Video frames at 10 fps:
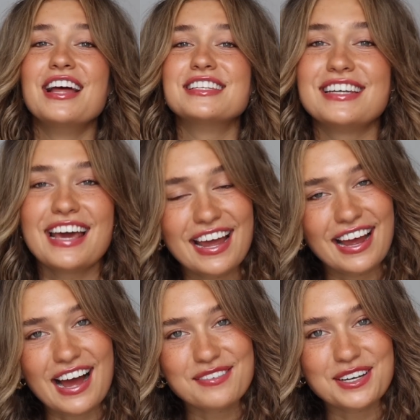
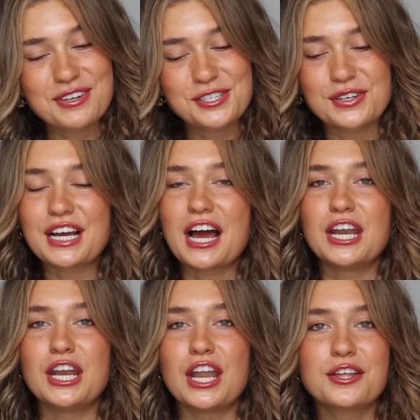Today I'm going to be doing
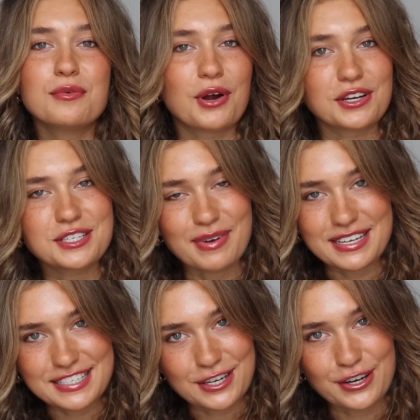another part to my
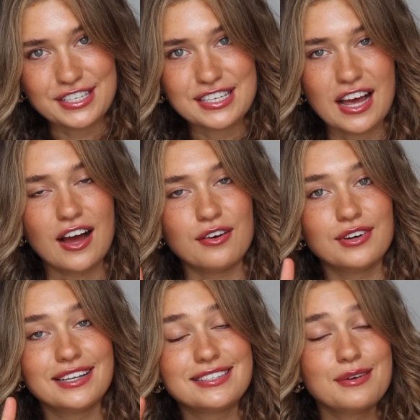series
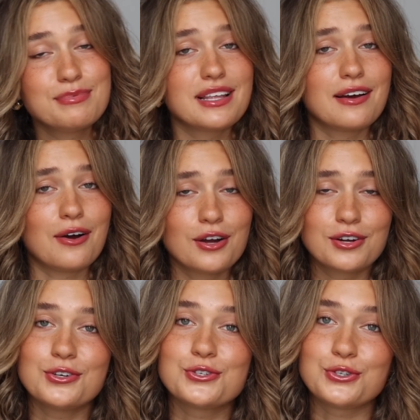of tips that hot
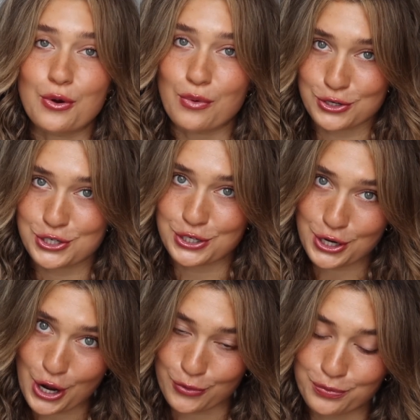girls don't want you to
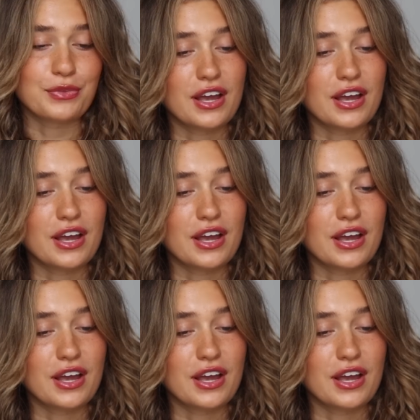know.